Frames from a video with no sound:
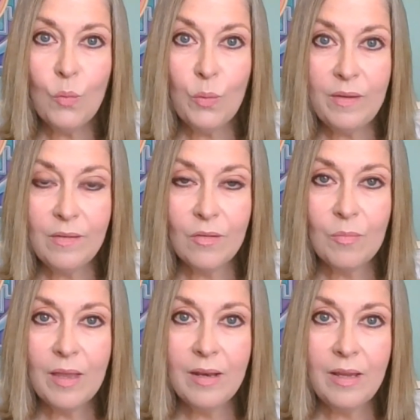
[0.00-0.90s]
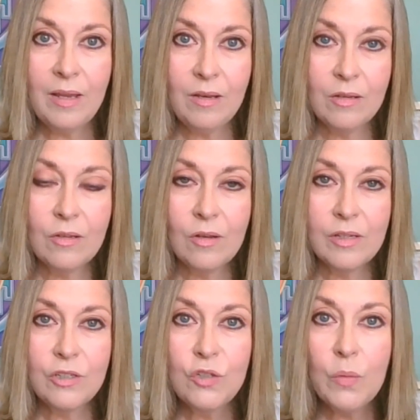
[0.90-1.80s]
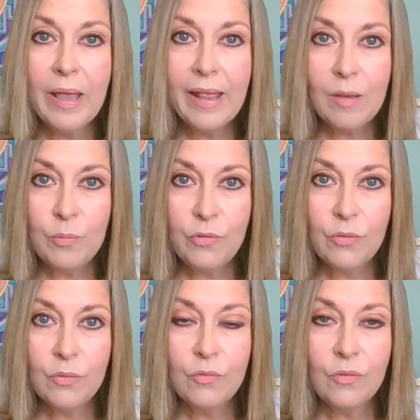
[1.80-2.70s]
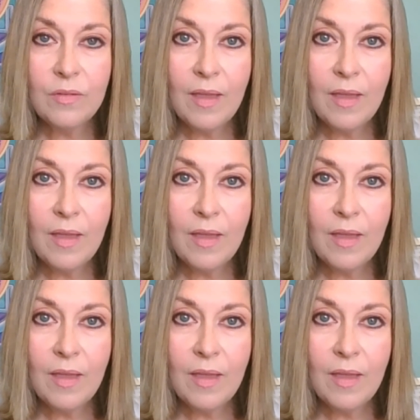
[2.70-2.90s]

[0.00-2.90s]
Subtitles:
wisdom and inner knowledge to help you to